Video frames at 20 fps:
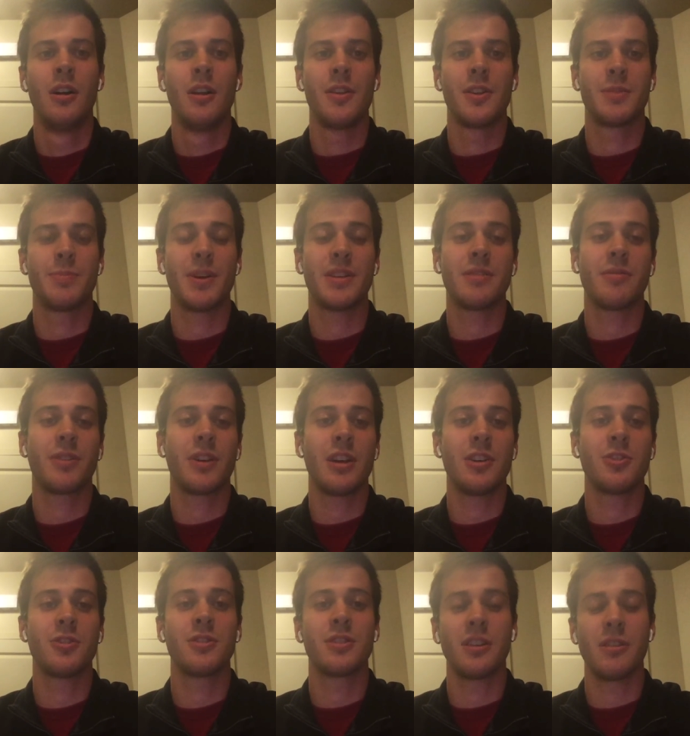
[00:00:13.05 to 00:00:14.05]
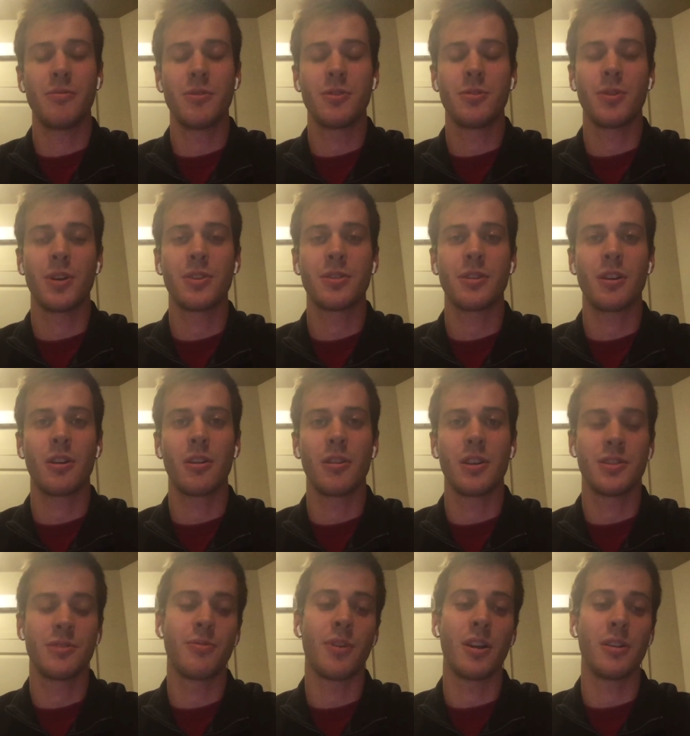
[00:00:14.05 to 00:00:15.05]
The specifications given to us are
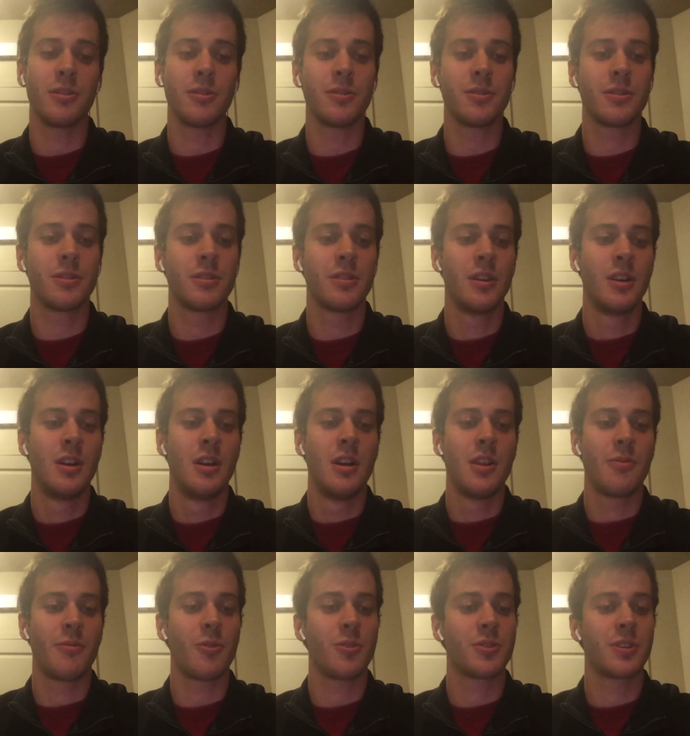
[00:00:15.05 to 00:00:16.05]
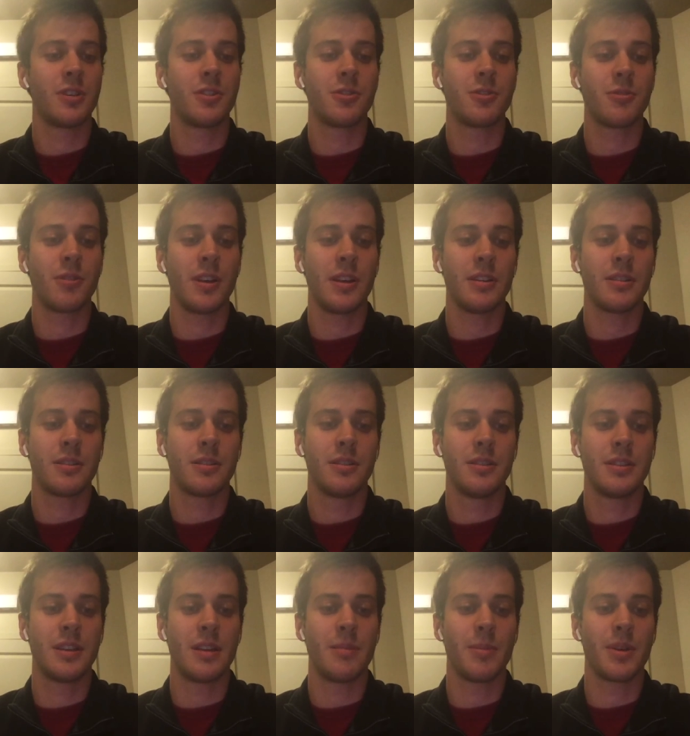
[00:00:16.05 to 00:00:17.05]
as follows. The first constraint
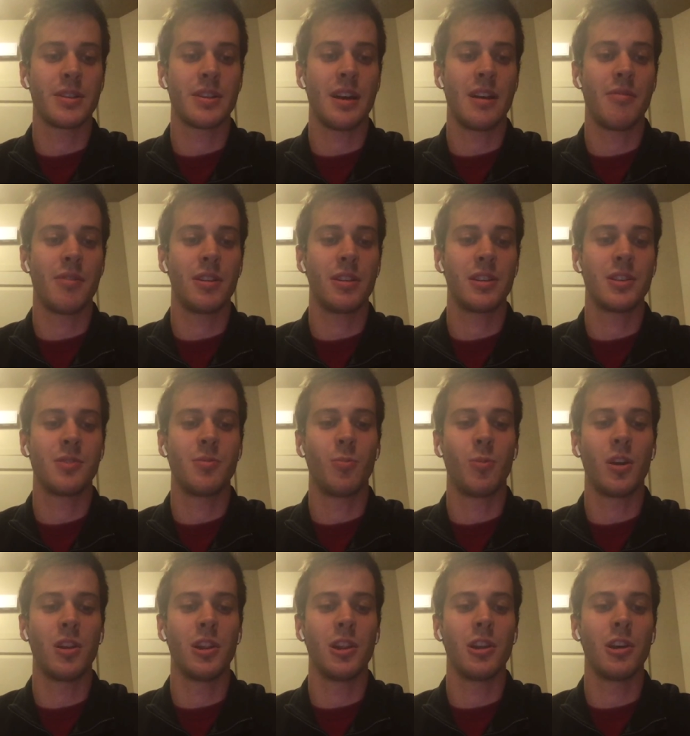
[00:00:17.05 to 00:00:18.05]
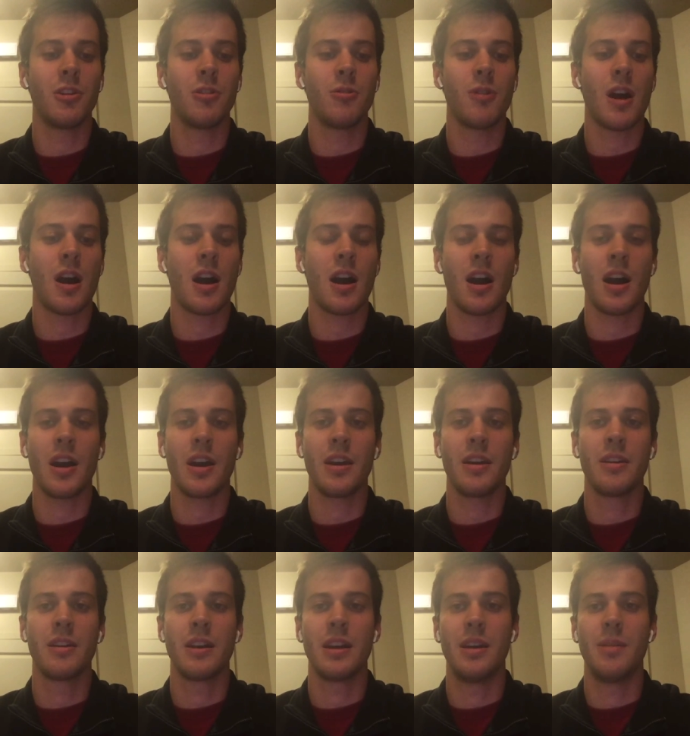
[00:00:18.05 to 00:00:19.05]
is that it must have at least one low,
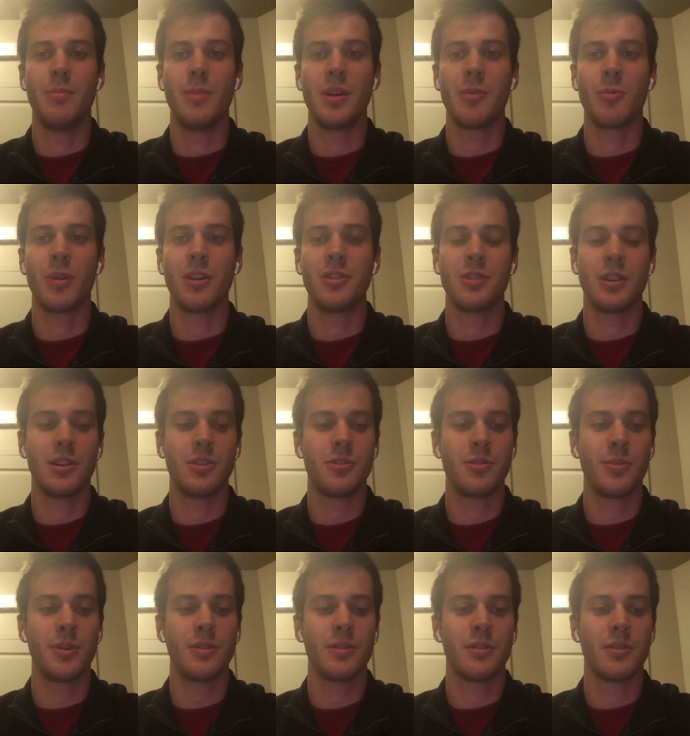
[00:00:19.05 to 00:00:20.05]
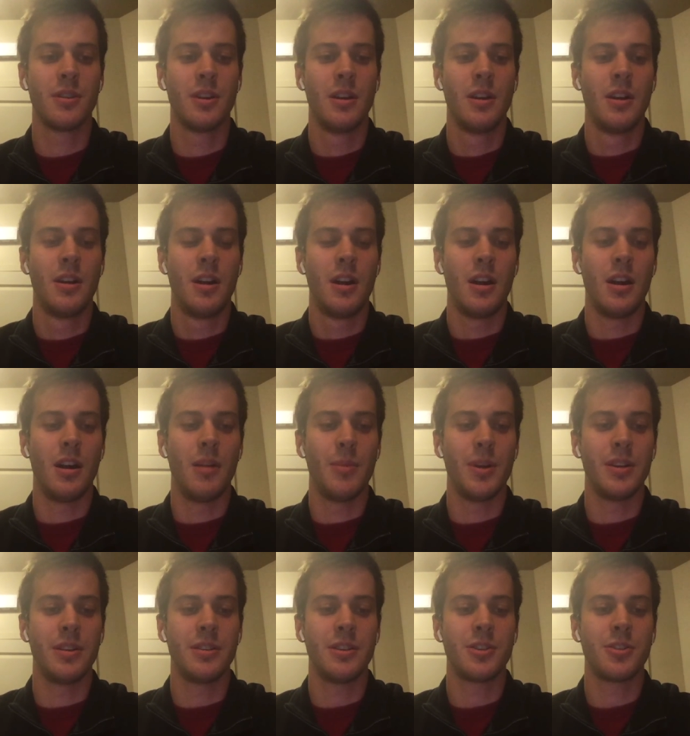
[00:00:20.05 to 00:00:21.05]
high, and mid-range instrument.
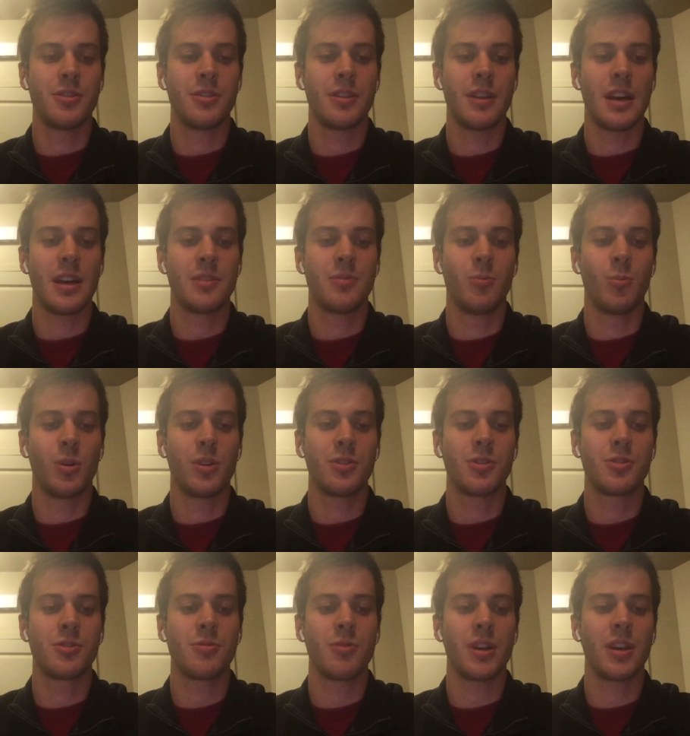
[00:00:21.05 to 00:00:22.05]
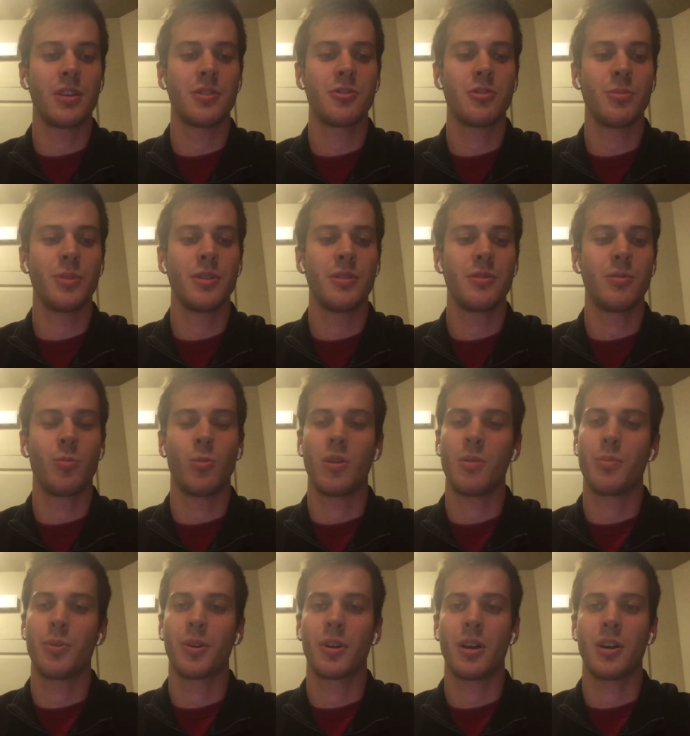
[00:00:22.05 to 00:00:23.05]
In addition to that, one string instrument,
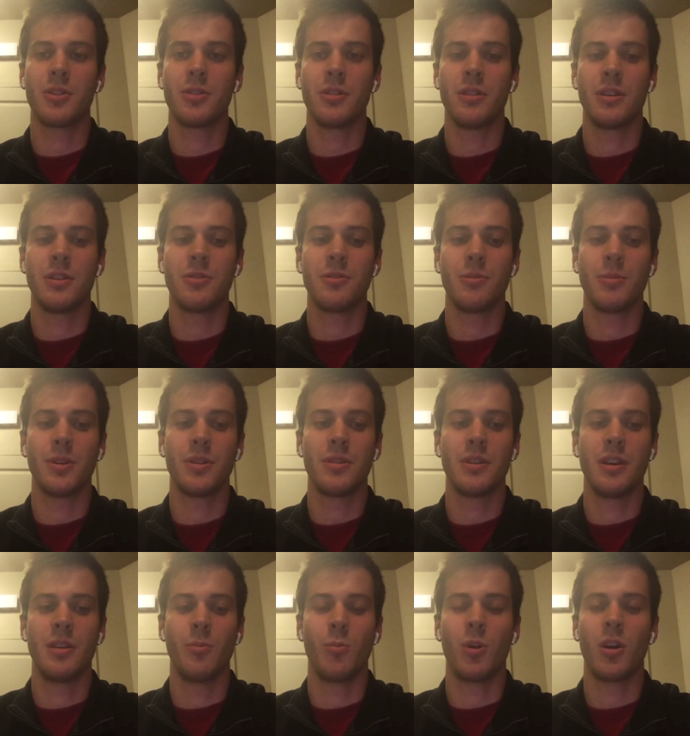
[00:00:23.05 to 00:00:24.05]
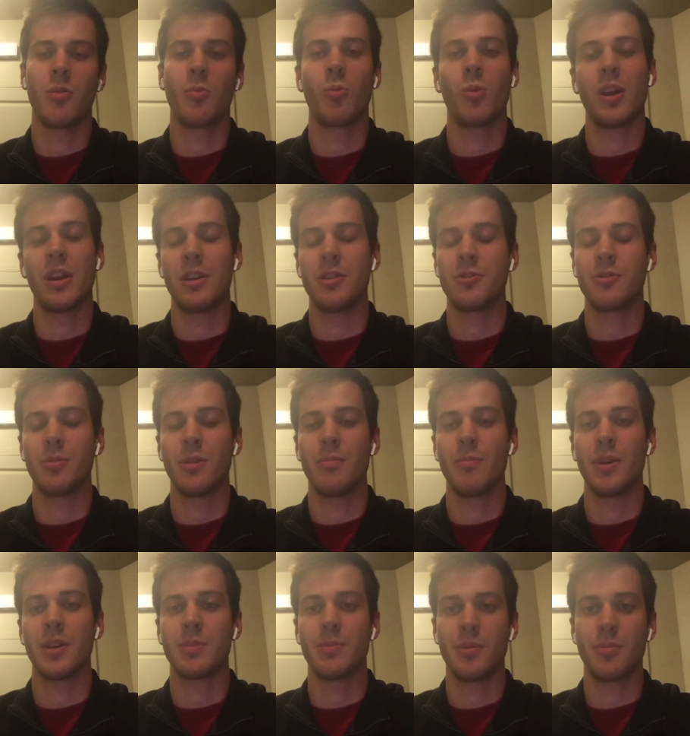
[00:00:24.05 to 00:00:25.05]
one percussion instrument, and one wind instrument
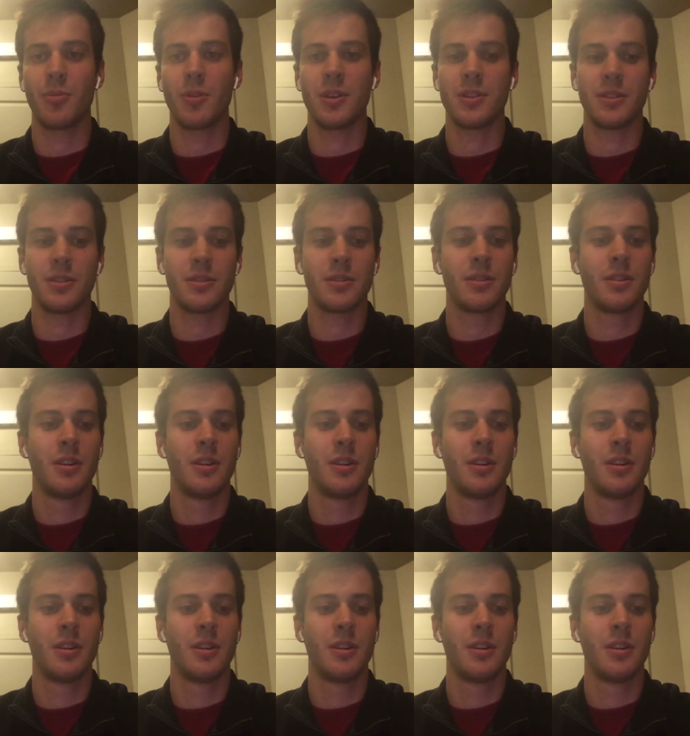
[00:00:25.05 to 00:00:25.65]
must be present.